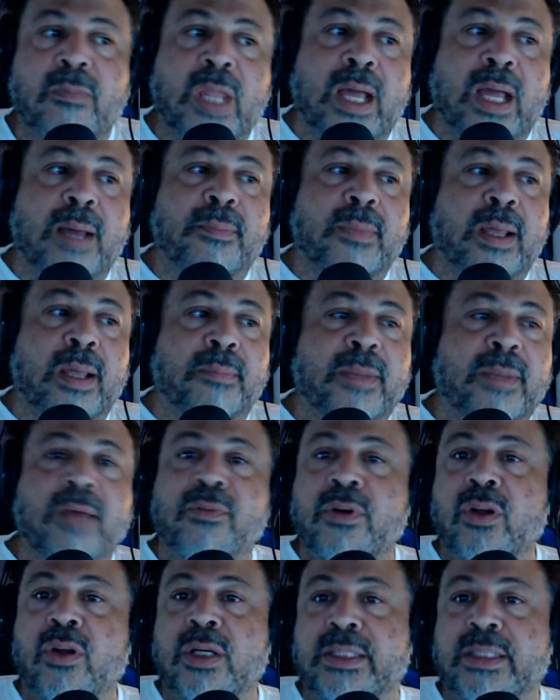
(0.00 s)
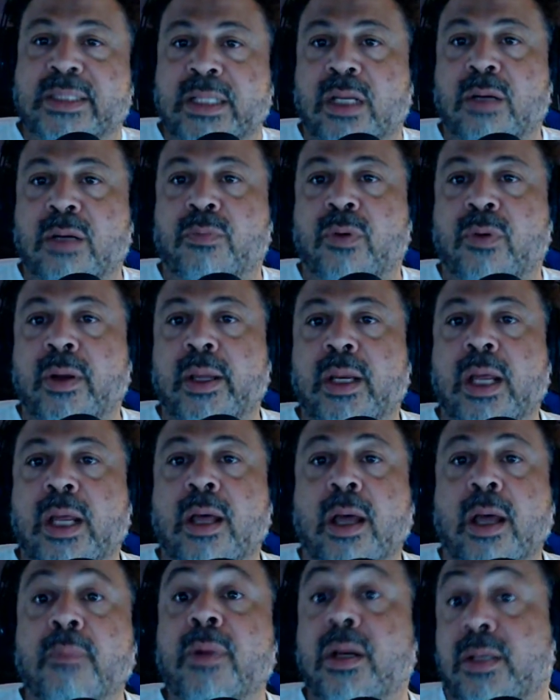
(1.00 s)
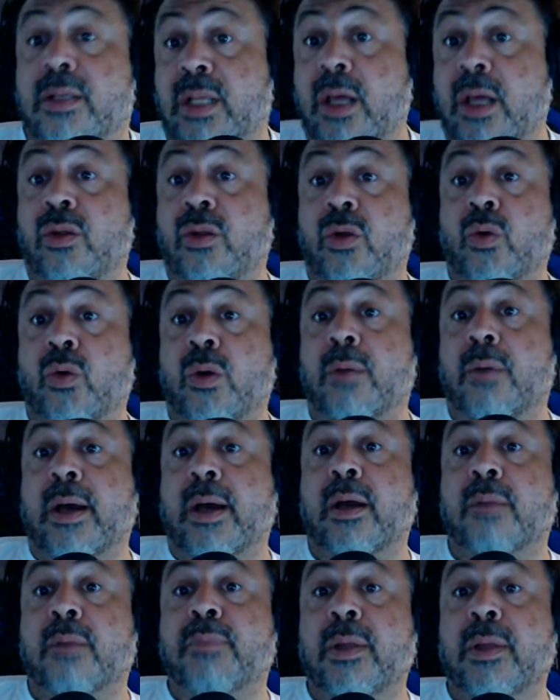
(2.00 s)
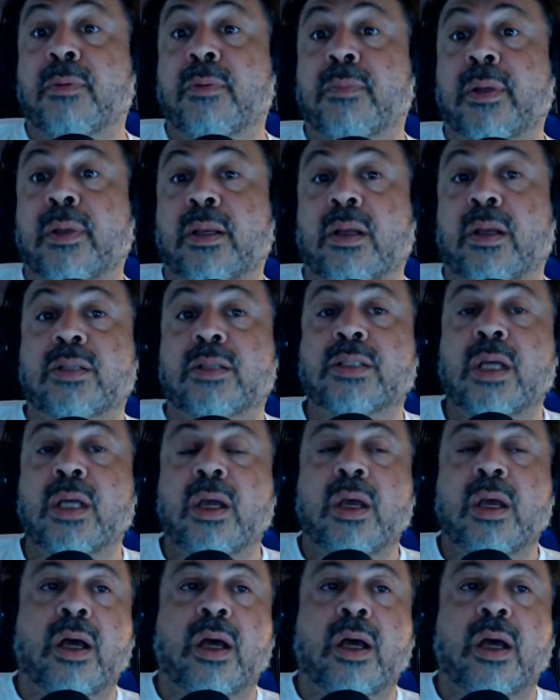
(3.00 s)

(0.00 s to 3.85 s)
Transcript: I'm I'm never going to celebrate. I, am going to tell you about people being lost.